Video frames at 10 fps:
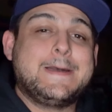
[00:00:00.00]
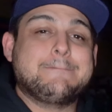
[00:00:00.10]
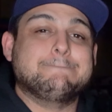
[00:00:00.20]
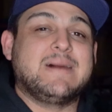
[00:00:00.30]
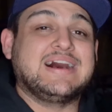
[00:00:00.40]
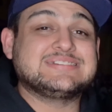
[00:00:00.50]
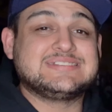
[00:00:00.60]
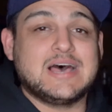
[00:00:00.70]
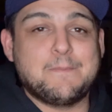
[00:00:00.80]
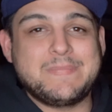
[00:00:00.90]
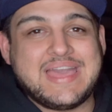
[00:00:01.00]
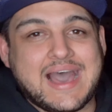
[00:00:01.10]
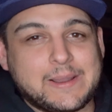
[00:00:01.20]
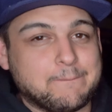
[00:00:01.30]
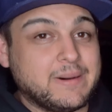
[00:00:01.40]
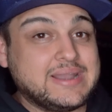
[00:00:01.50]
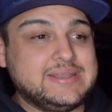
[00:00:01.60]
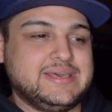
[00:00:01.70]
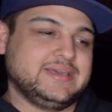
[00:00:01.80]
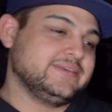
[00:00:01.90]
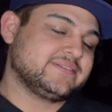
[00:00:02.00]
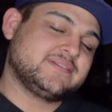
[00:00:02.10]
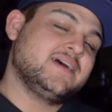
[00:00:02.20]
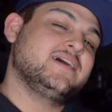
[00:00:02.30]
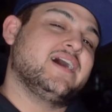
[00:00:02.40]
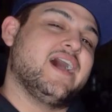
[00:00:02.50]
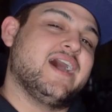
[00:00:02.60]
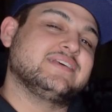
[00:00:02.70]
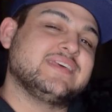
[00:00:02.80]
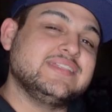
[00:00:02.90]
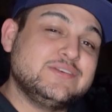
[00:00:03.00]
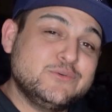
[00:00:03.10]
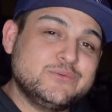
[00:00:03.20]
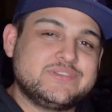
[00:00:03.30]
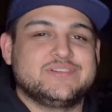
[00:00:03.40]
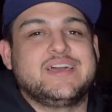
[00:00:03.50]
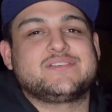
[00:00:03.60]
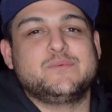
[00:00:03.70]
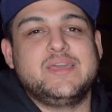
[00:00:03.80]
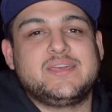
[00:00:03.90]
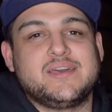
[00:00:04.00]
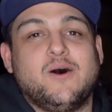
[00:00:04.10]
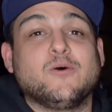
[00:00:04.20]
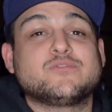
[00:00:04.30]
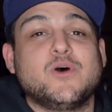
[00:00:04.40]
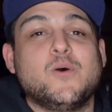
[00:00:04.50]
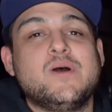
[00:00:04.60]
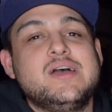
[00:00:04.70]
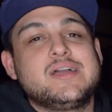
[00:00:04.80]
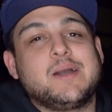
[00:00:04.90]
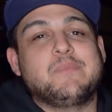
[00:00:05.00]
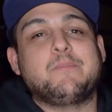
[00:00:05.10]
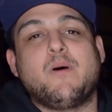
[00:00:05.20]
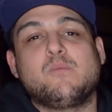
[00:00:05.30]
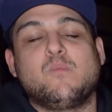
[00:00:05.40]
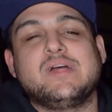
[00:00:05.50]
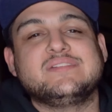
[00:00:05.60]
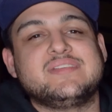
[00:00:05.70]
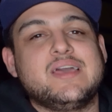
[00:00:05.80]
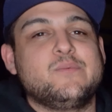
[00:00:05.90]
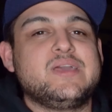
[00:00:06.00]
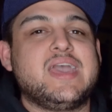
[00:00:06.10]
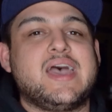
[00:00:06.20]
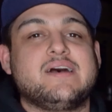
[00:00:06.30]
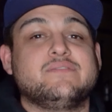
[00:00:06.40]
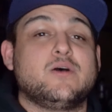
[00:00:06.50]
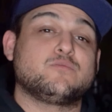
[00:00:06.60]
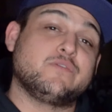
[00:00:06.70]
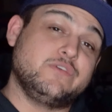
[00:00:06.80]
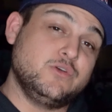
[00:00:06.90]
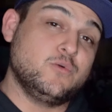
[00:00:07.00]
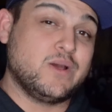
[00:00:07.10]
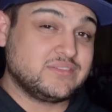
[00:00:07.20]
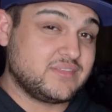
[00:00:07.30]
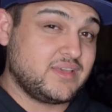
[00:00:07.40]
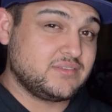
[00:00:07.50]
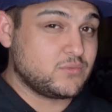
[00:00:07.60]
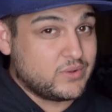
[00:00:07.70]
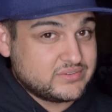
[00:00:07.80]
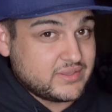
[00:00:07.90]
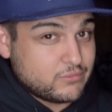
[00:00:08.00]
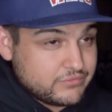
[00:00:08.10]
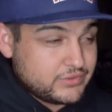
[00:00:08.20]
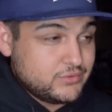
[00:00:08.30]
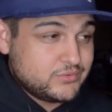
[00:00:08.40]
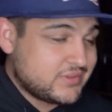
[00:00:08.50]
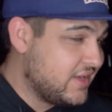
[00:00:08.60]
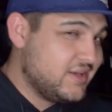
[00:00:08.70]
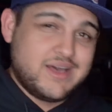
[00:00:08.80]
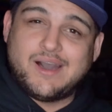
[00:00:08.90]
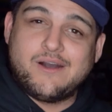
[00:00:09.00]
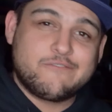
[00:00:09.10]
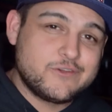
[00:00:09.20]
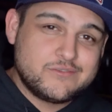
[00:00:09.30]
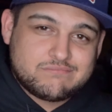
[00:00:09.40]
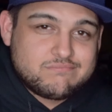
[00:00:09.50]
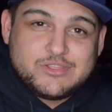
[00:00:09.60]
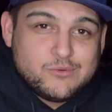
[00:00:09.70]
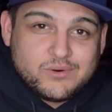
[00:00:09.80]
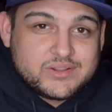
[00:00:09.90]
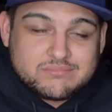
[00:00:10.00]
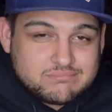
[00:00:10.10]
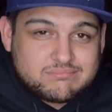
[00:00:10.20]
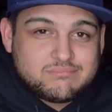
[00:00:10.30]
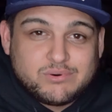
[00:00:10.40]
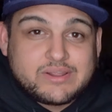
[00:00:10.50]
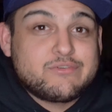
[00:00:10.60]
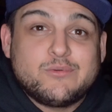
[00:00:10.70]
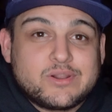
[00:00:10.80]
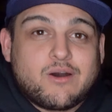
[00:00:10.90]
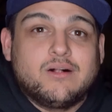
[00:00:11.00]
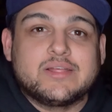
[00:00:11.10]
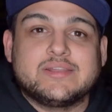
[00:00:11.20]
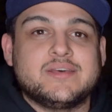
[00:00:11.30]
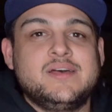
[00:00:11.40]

Mazda Miata Mondays. Stay tuned till next week. Also, coming up on Wednesday, we have Review Wednesdays, Wednesday reviews, whatever you want to call it.